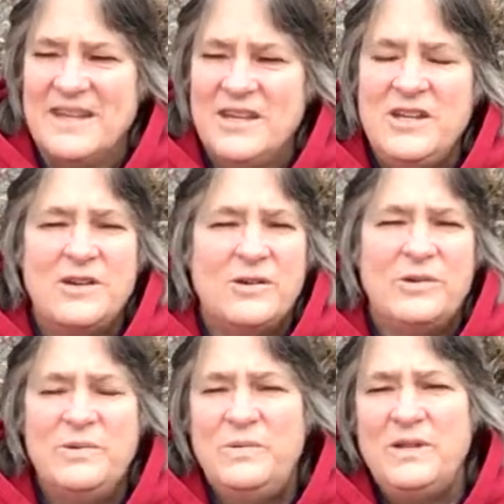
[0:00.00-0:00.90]
you know,
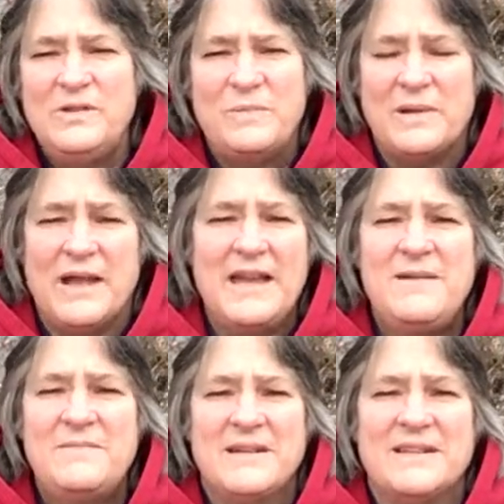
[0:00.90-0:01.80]
who will you play
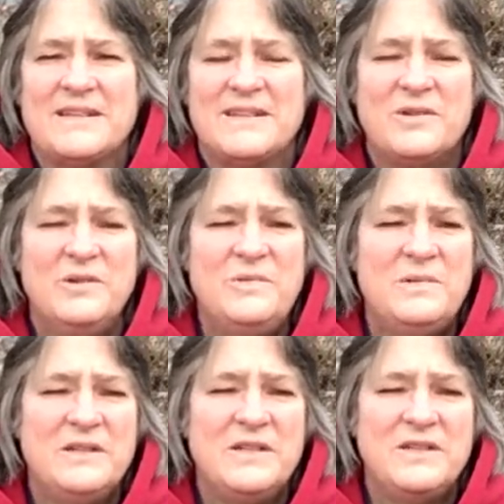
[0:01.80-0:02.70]
with? Who
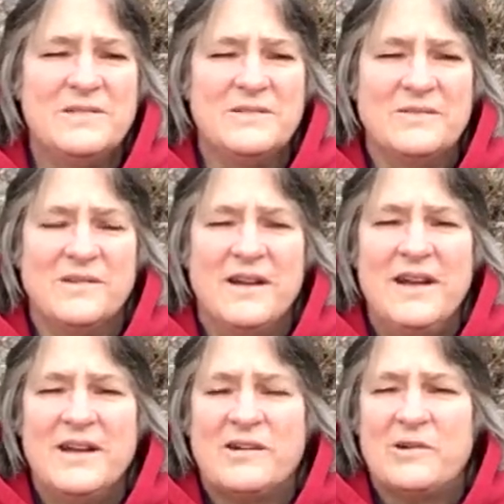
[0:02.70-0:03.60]
will you
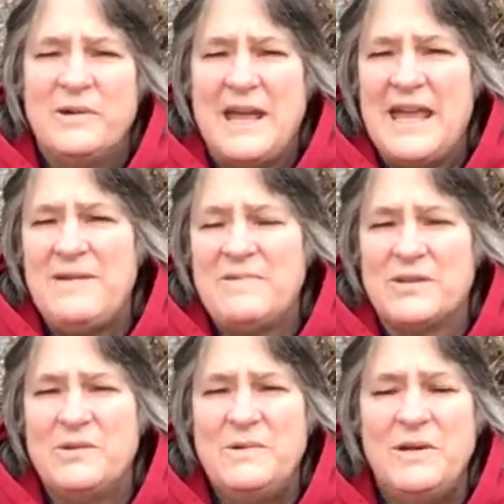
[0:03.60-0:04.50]
create with?
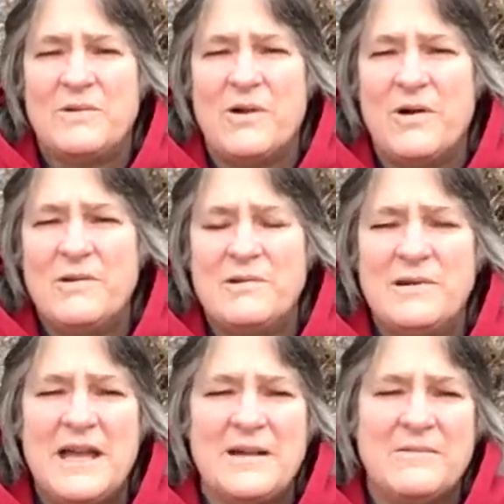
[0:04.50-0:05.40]
Who will you
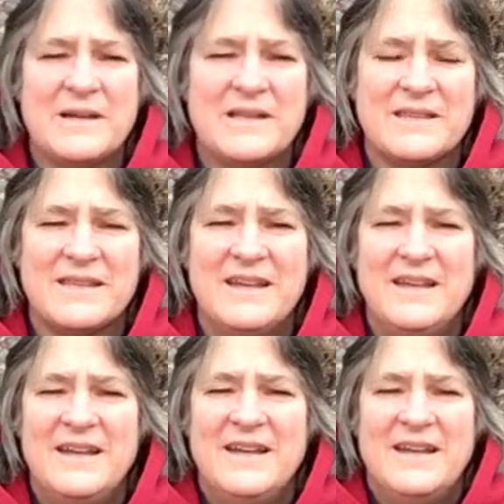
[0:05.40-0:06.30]
co-create with?
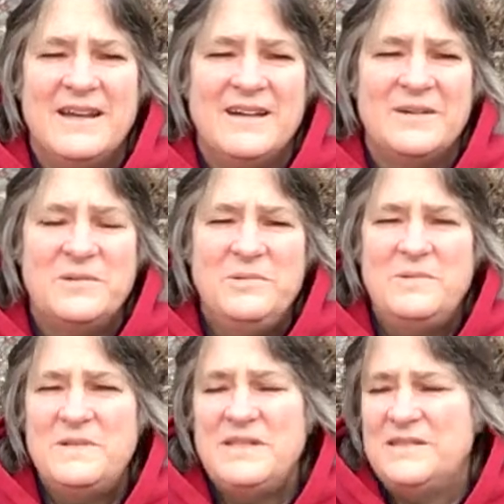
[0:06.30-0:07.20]
Who
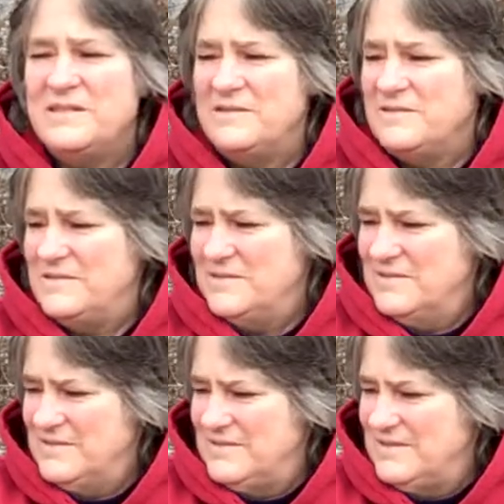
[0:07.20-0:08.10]
will you
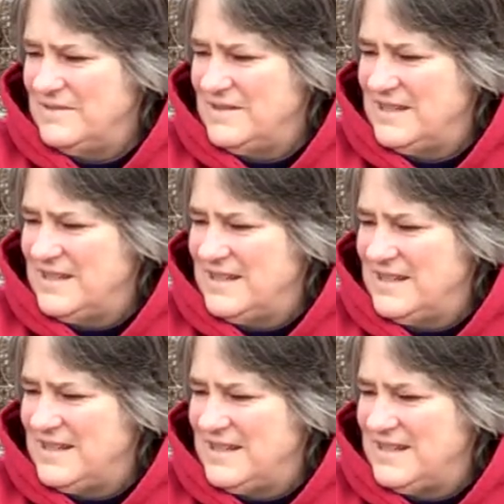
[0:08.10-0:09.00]

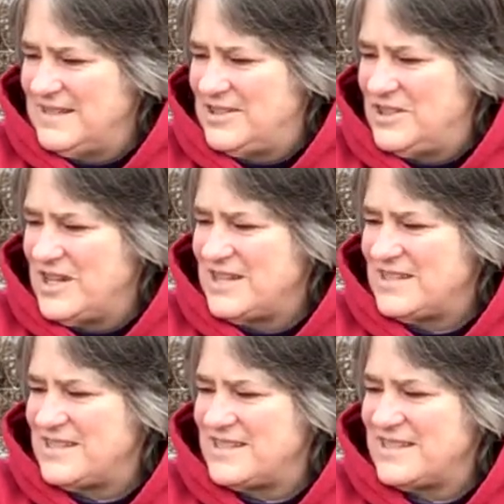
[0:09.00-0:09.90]

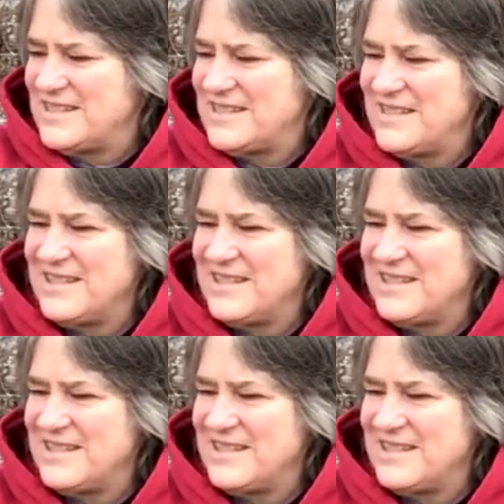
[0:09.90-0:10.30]
just,